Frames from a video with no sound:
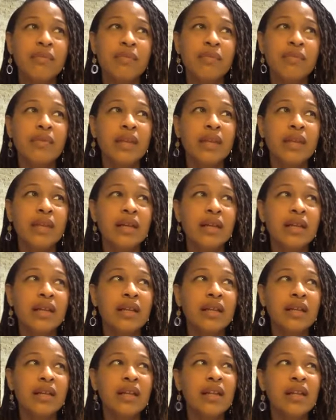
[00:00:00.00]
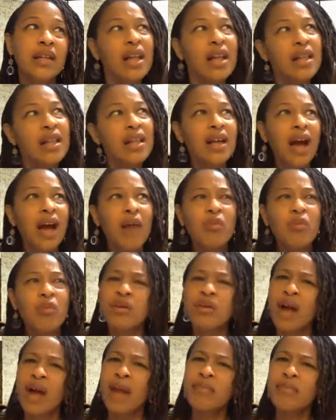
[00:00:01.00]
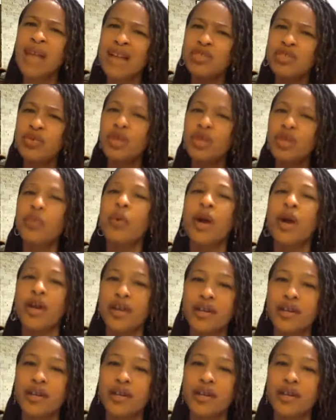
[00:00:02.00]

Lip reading: then I'm not doing the work.